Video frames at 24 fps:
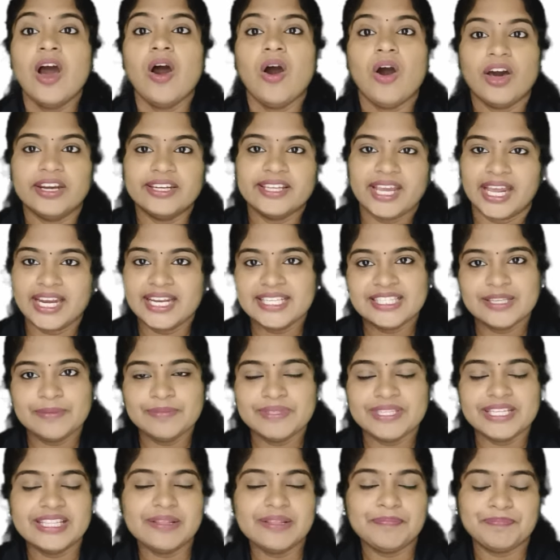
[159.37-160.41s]

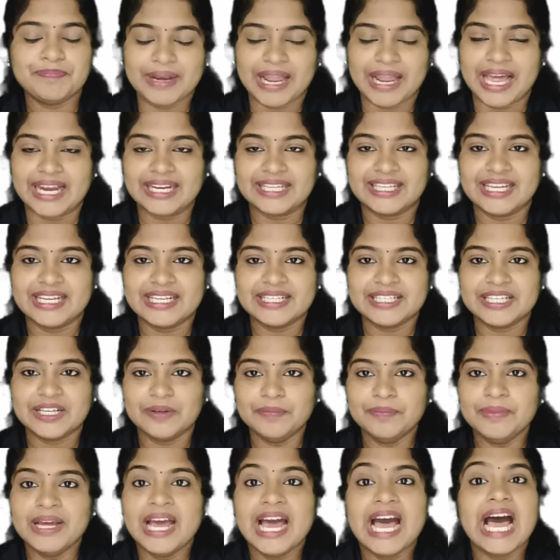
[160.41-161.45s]
Organisms in the plant kingdom
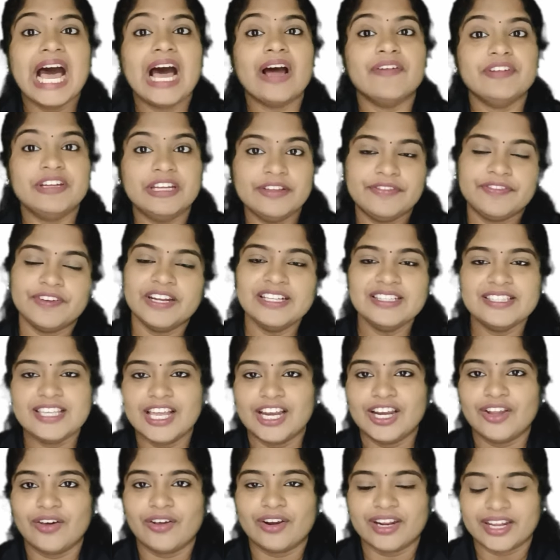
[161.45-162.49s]
have different cell
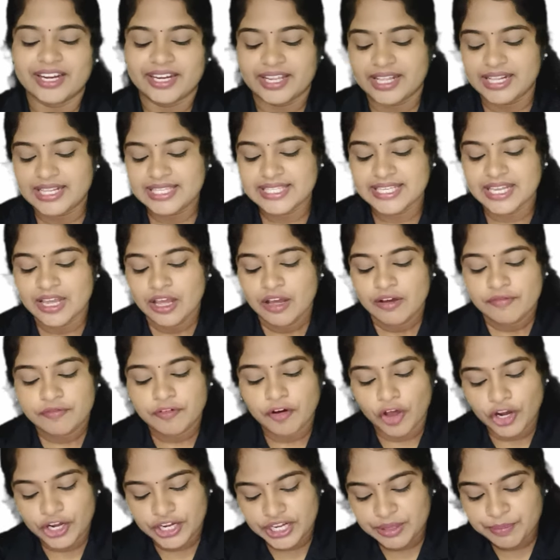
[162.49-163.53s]
organelles
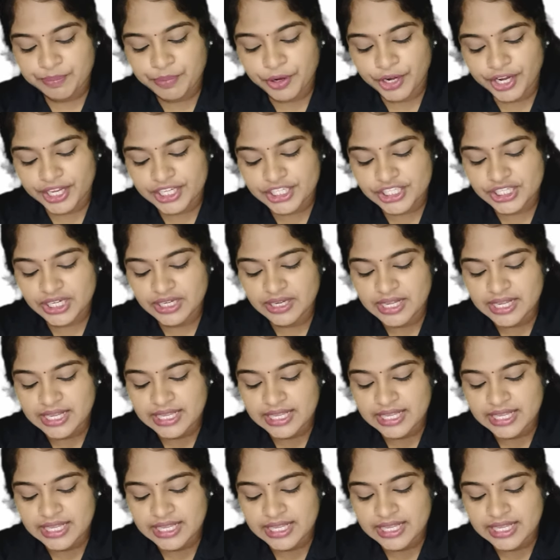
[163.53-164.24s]
for reproduction,